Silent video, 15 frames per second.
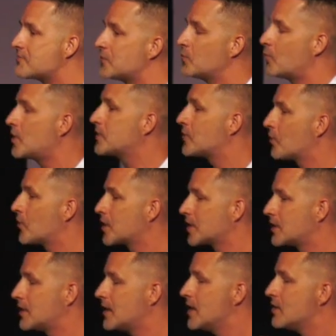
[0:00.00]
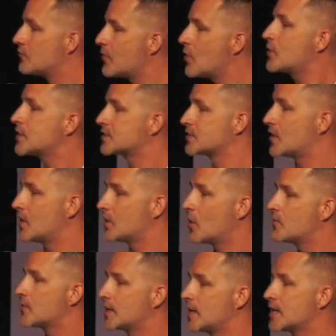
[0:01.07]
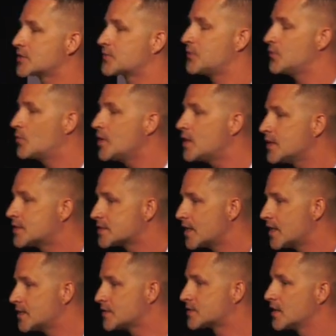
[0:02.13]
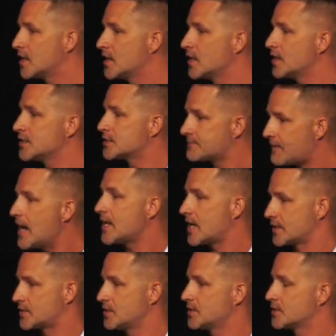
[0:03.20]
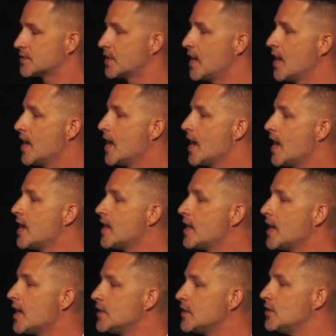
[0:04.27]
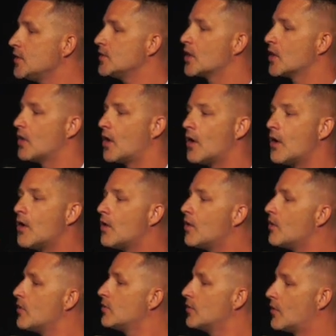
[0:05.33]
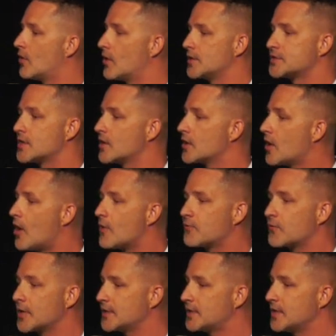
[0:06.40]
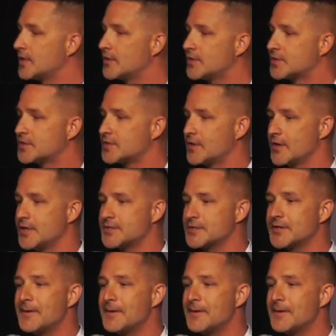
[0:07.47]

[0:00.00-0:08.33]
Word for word: And one that we're going to focus on over the next few weeks is, is finances. And, and you go, oh, Lord, is there an offering at the end of this series?